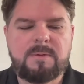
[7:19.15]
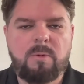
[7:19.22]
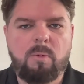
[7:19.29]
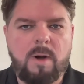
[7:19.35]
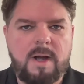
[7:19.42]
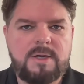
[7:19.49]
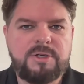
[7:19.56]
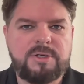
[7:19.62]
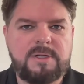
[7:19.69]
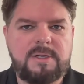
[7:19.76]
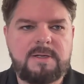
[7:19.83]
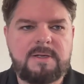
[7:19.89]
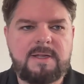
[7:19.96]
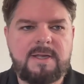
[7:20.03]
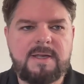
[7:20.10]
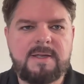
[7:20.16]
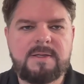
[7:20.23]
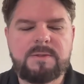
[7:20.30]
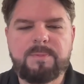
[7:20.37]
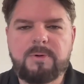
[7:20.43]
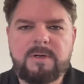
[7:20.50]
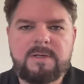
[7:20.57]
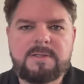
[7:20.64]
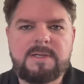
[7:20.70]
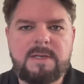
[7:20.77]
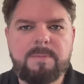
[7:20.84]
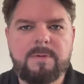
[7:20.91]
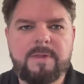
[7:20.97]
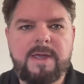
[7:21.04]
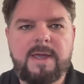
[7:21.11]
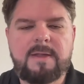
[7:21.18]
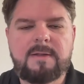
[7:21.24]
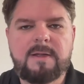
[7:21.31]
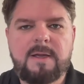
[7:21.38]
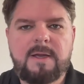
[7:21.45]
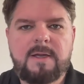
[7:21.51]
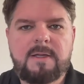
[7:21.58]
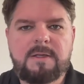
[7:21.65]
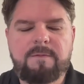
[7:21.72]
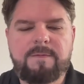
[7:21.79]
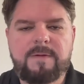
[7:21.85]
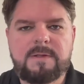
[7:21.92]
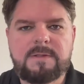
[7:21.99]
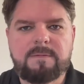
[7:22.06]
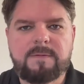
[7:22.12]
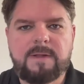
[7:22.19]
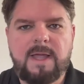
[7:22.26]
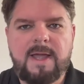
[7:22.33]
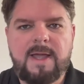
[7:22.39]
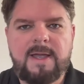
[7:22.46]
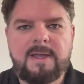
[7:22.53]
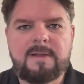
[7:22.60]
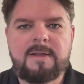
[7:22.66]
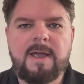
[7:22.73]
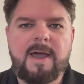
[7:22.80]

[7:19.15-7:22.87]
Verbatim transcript: Washington is pretty deep on that defensive line.